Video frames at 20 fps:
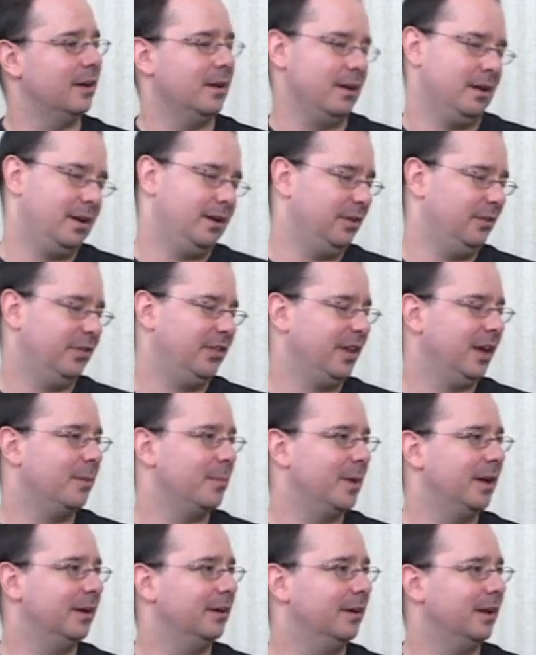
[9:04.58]
I didn't think
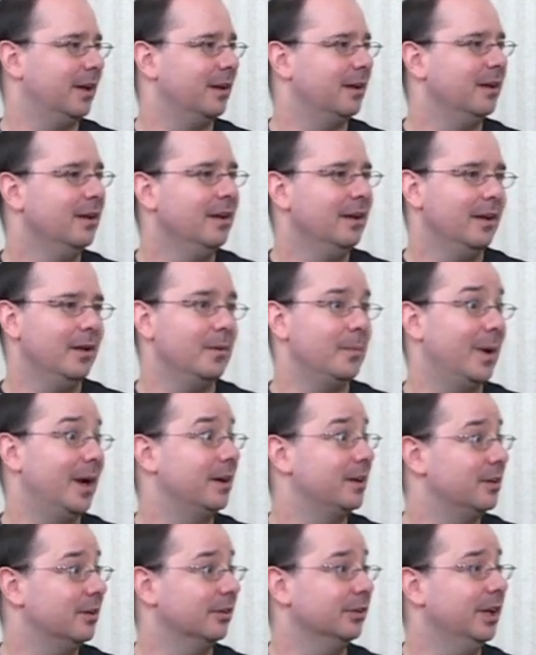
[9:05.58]
about it again. And about
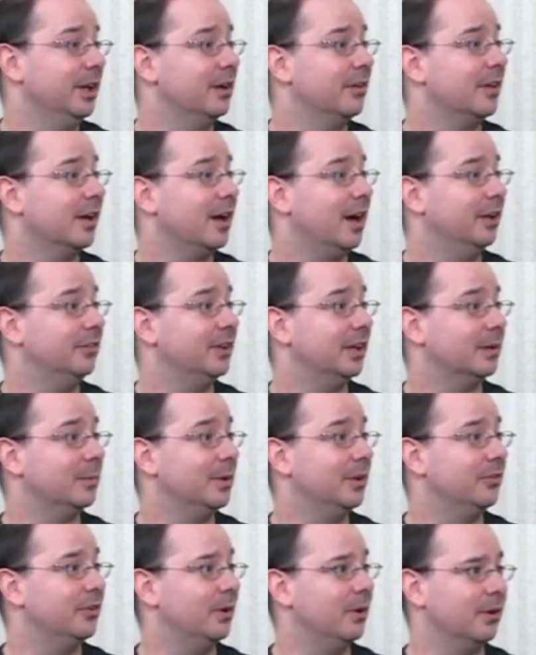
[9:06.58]
a year later, they contacted
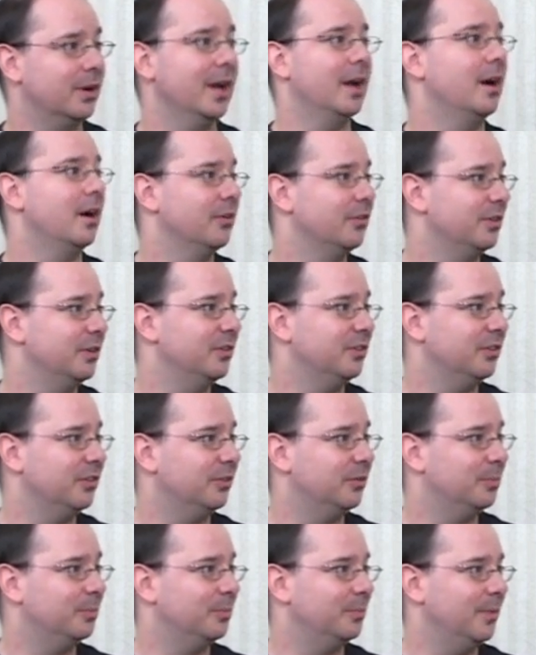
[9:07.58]
me and said, okay, our series
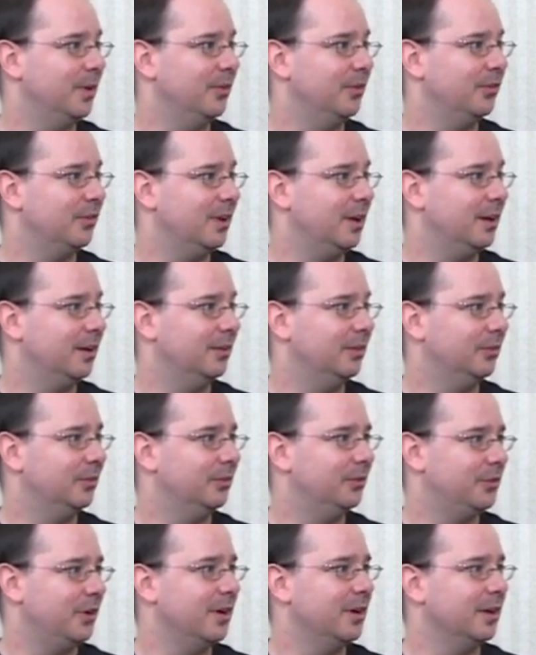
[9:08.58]
is
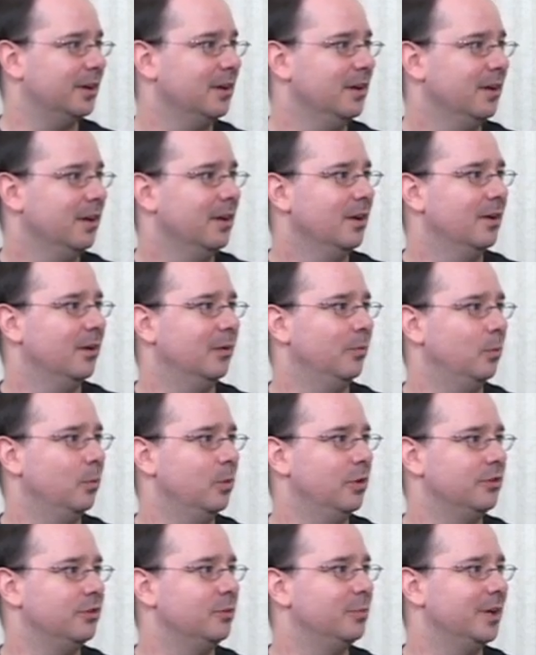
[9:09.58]
starting.
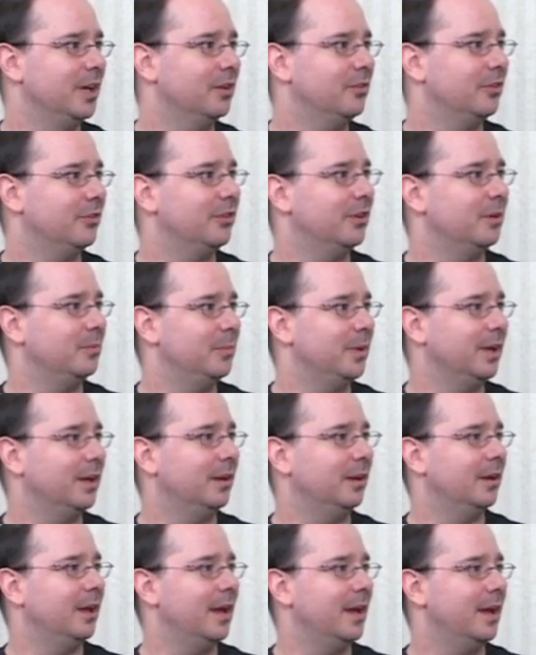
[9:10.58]
Would you be interested in
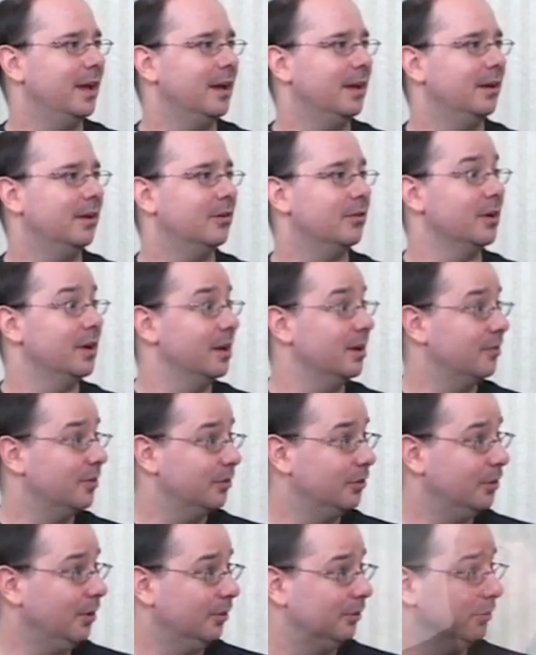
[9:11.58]
being a creative
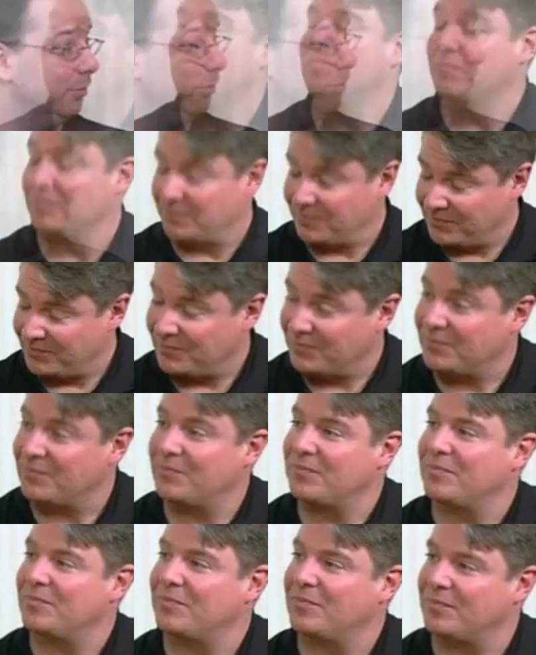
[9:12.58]
consultant?
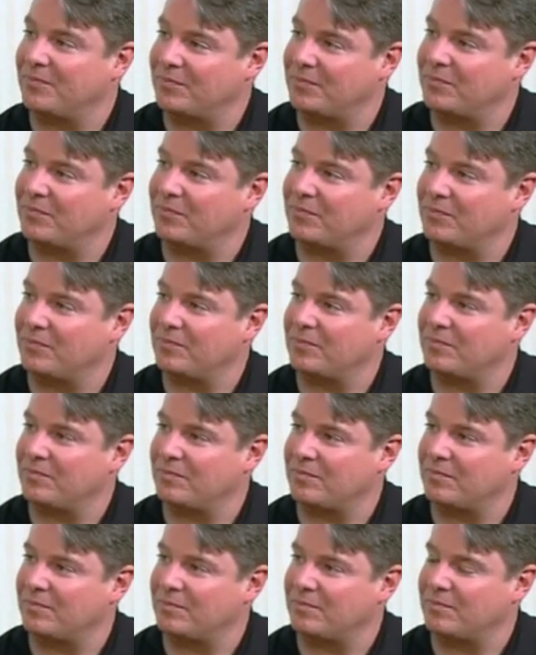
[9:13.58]
And I was like,
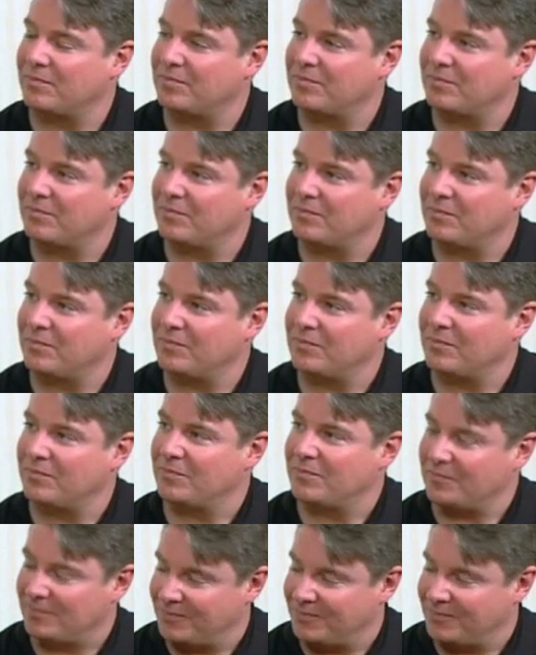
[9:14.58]
sure.